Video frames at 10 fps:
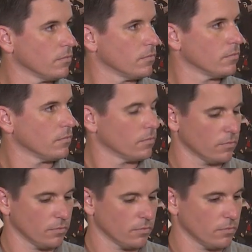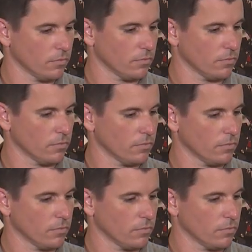
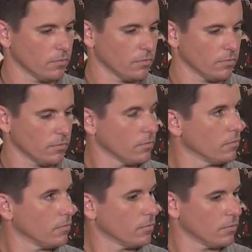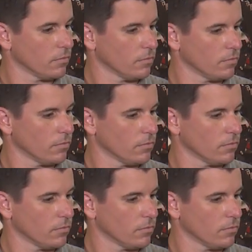No words are spoken by the person on screen.